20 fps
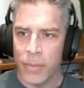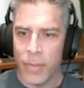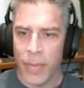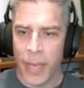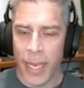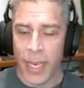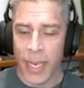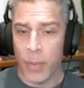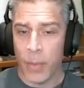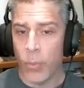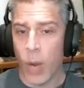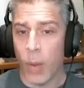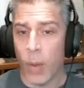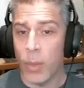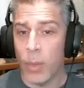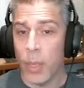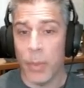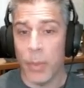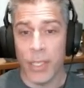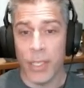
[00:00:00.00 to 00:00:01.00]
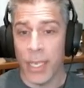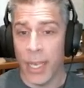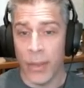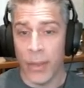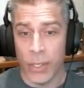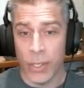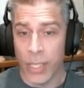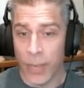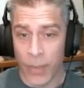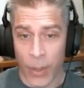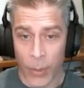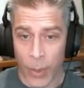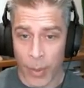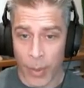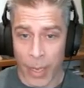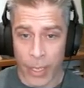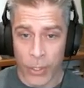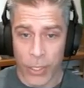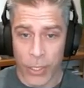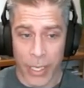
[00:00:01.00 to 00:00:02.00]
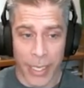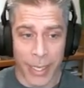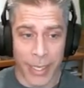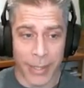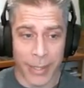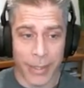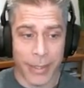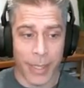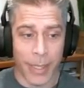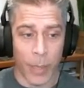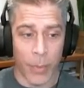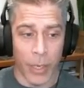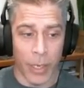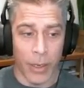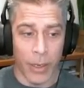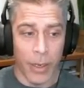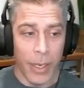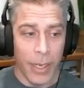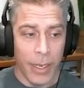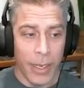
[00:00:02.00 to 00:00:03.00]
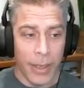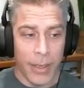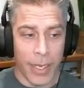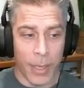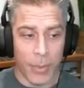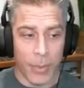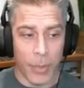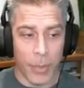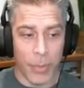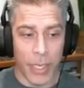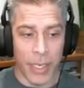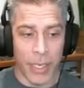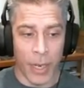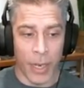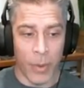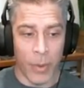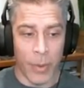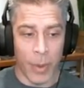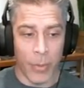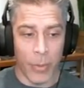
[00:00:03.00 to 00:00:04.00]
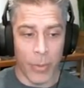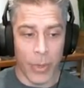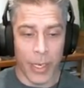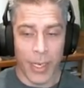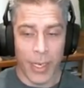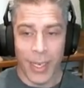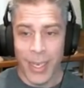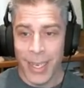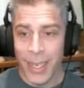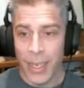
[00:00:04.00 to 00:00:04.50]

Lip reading: And I'm probably missing other stuff that we managed to get in somewhere that I'm simply not remembering.